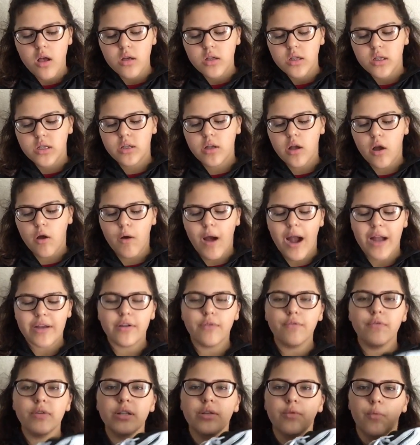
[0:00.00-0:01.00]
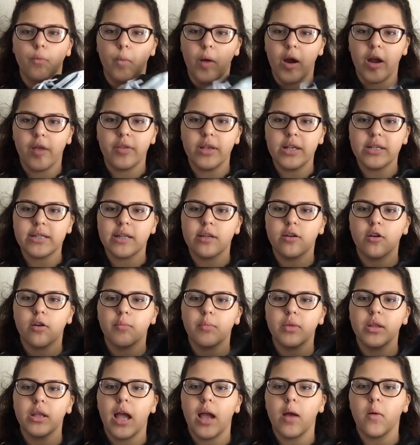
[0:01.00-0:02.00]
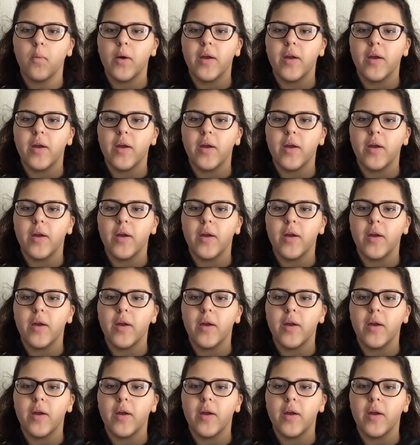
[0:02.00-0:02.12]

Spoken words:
So I don't really wear these. Normally I